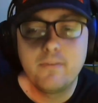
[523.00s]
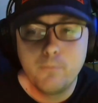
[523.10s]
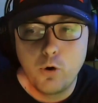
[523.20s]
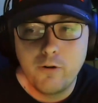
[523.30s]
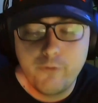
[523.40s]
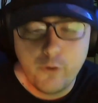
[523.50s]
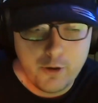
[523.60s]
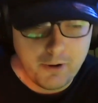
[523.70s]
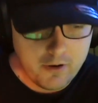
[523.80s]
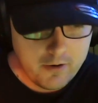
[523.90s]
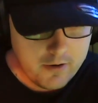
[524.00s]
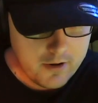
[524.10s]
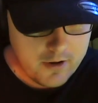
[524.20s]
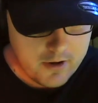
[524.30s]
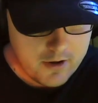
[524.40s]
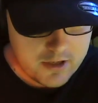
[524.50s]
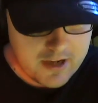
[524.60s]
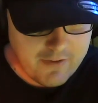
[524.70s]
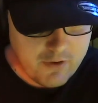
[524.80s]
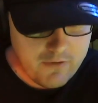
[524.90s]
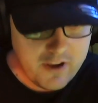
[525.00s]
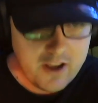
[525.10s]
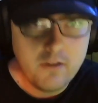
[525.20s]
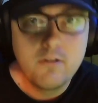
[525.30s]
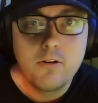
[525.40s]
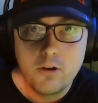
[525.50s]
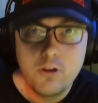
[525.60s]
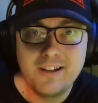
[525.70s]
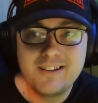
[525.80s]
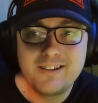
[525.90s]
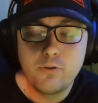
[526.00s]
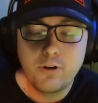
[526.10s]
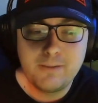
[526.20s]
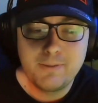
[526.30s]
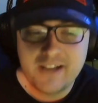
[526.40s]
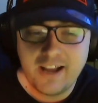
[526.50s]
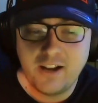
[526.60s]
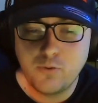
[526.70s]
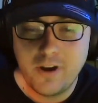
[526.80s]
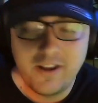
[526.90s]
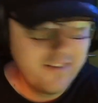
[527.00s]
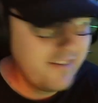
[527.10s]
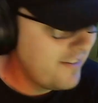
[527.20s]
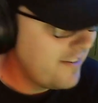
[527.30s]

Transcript: more affordable. So have no fear. You can still go see Metallica twice.